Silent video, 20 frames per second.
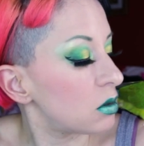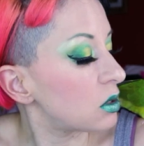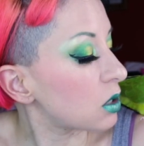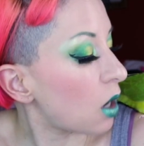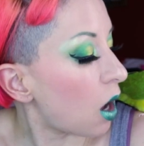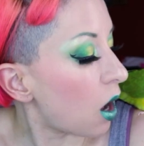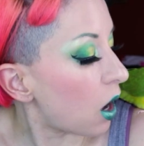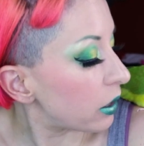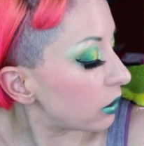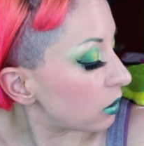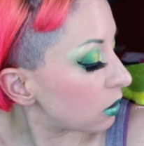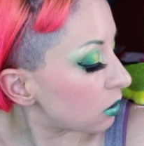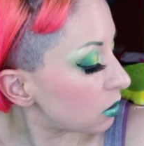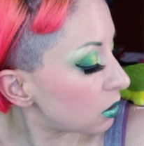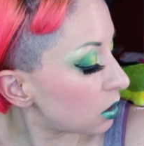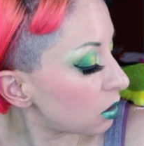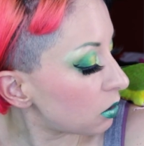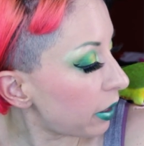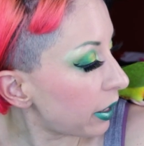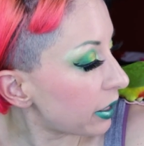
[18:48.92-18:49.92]

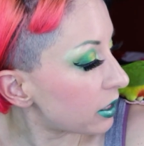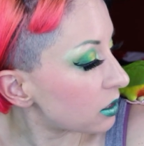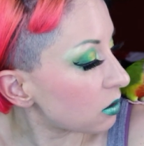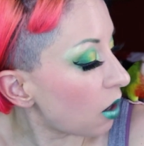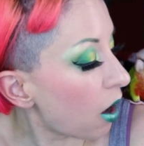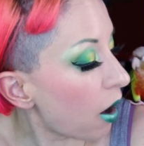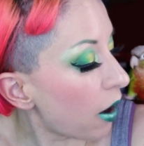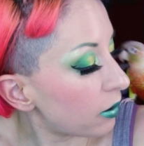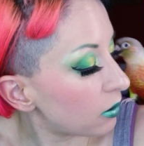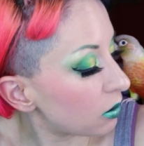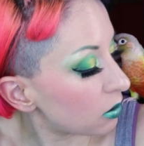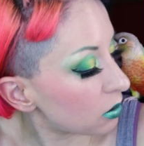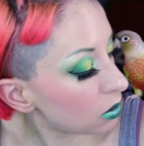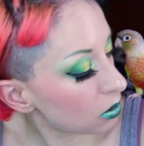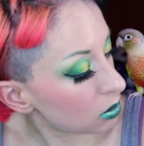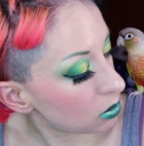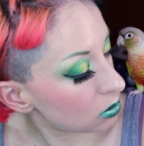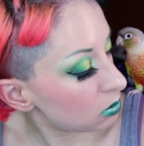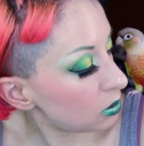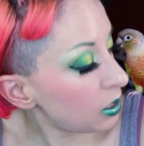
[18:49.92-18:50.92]
Toddler. You're like a toddler.
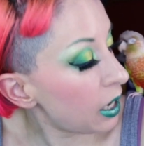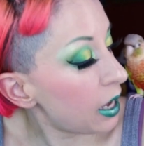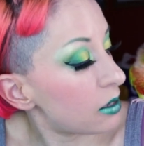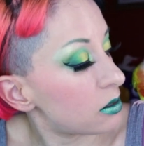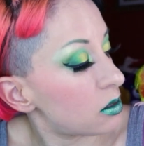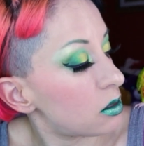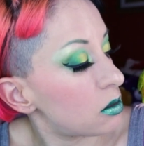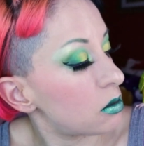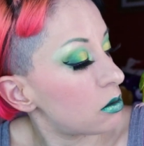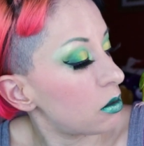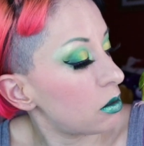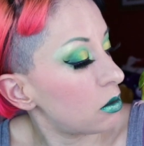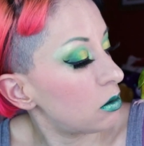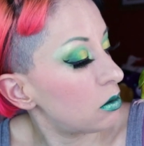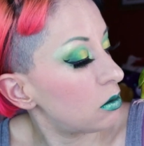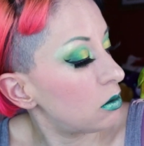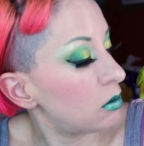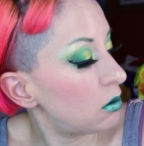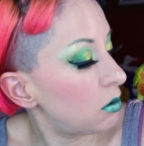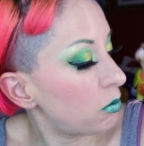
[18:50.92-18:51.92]
Yes.
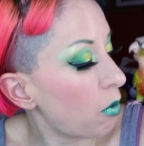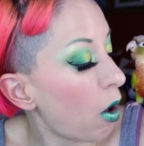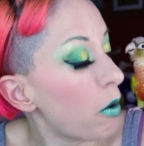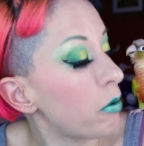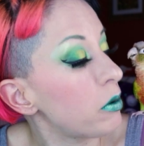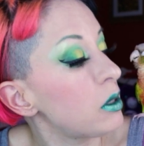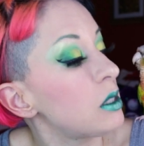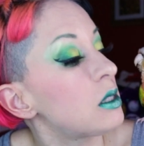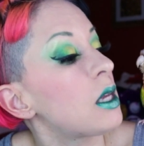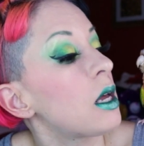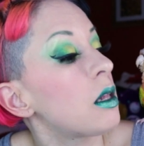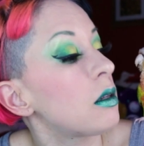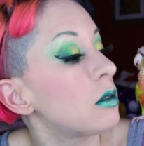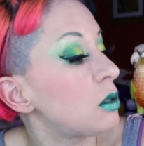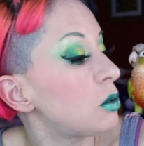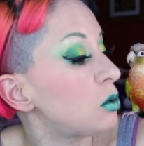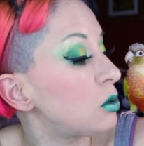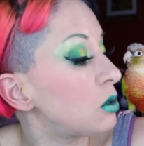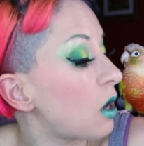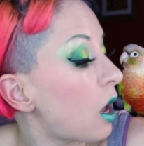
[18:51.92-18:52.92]
I'm always
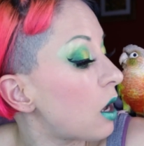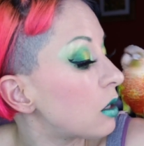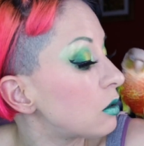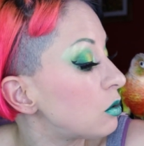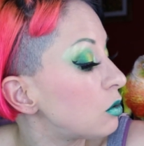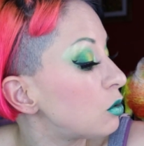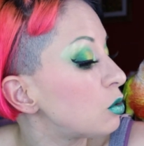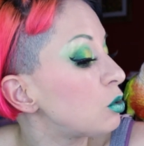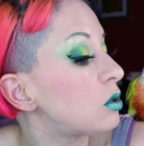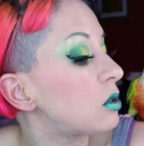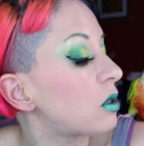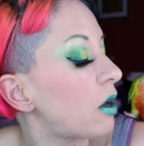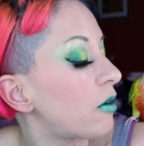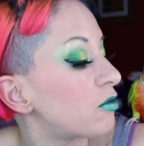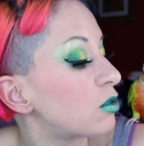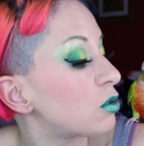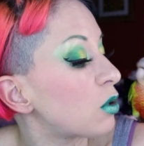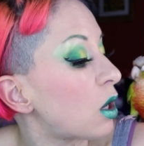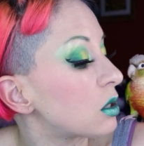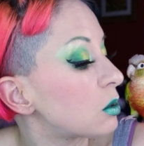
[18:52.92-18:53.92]
telling you to not do
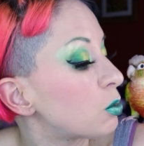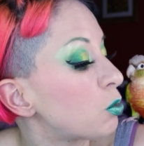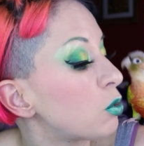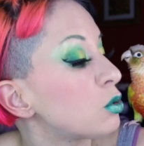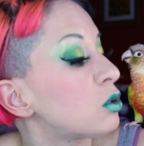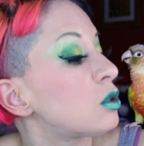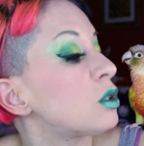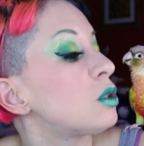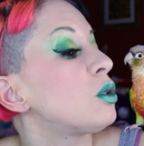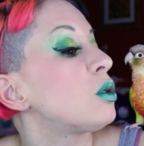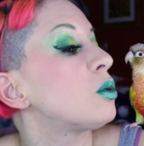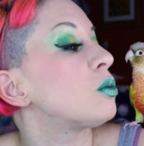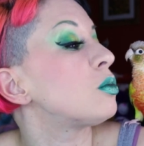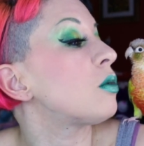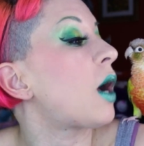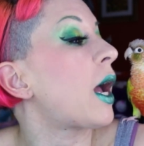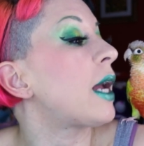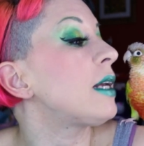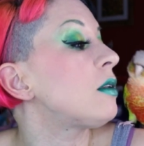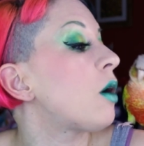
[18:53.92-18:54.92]
stuff you're not supposed to do.
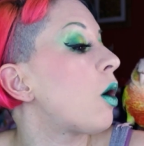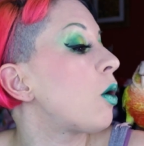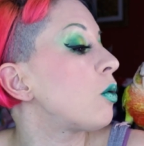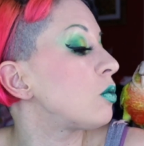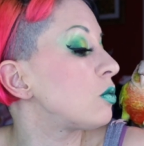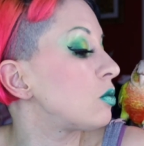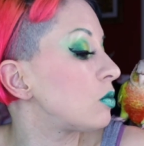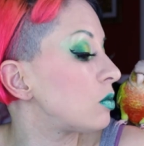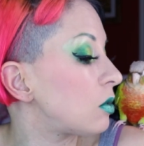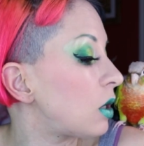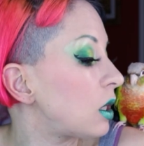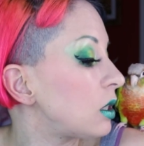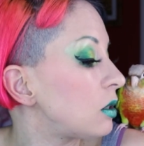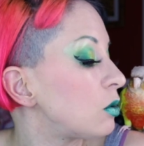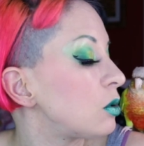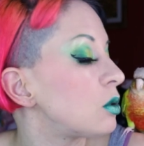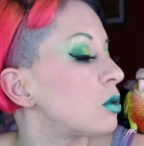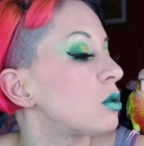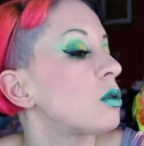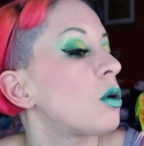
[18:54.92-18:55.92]
I know. I know.
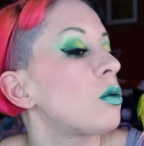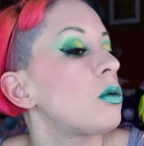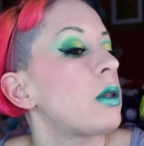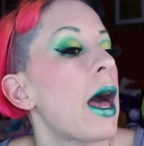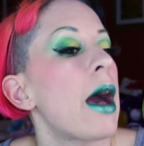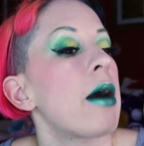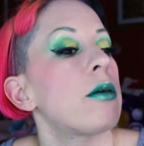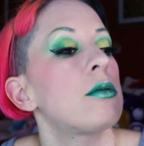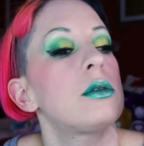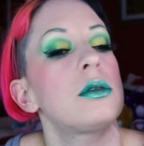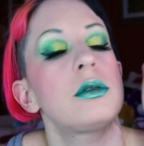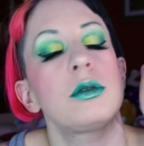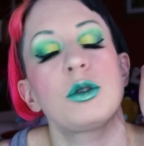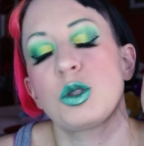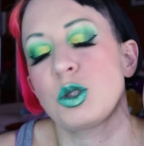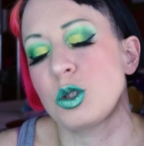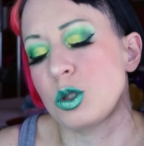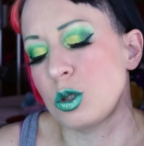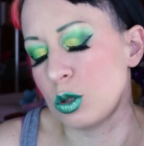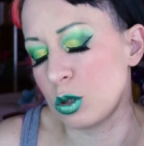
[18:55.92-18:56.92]
You're so loud.
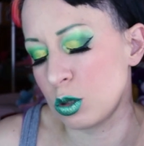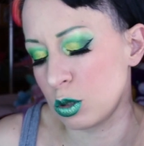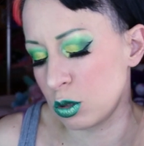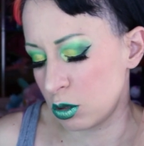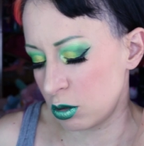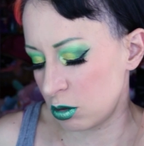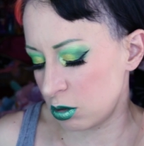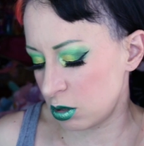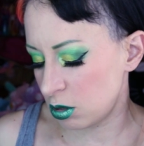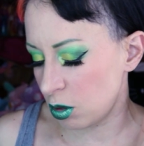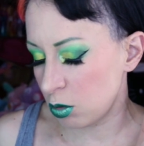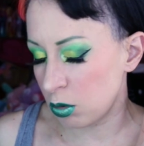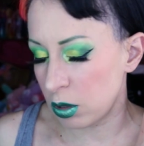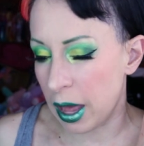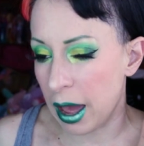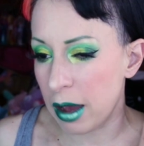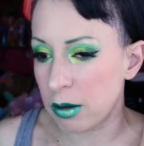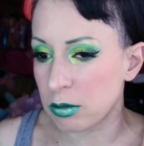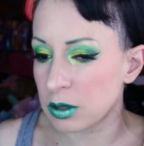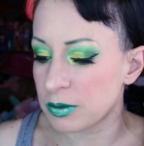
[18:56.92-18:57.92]
So
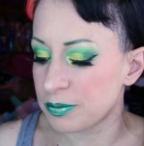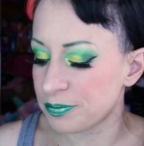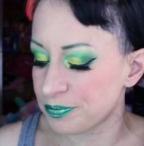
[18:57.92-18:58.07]
loud.